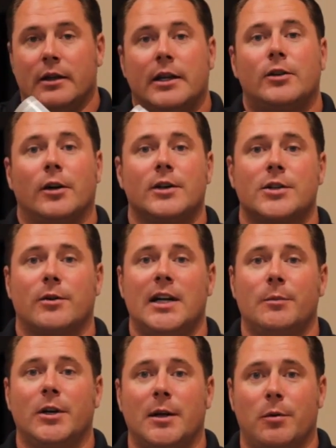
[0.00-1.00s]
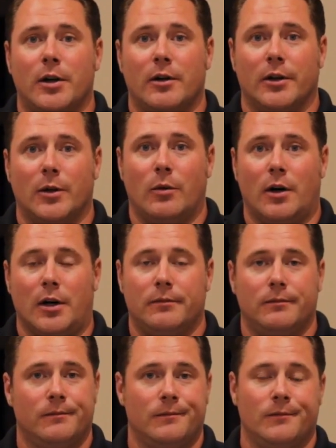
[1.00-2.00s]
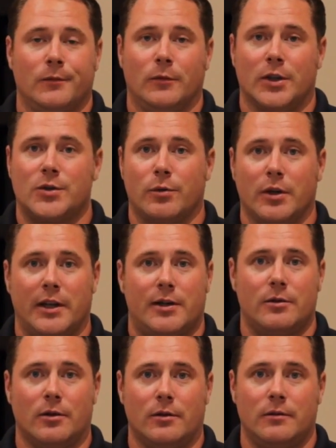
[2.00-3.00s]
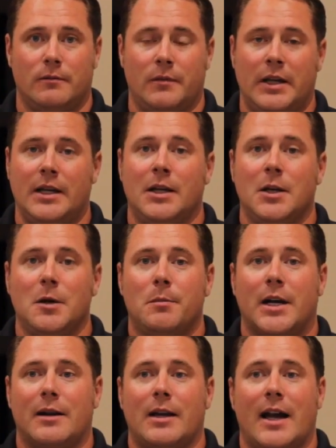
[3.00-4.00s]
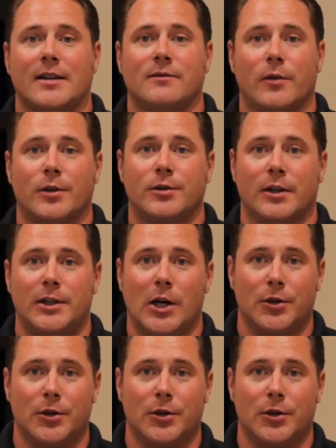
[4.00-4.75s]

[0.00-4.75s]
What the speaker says: it turns green when you put it on the wall. Looks really cool, but it has virtually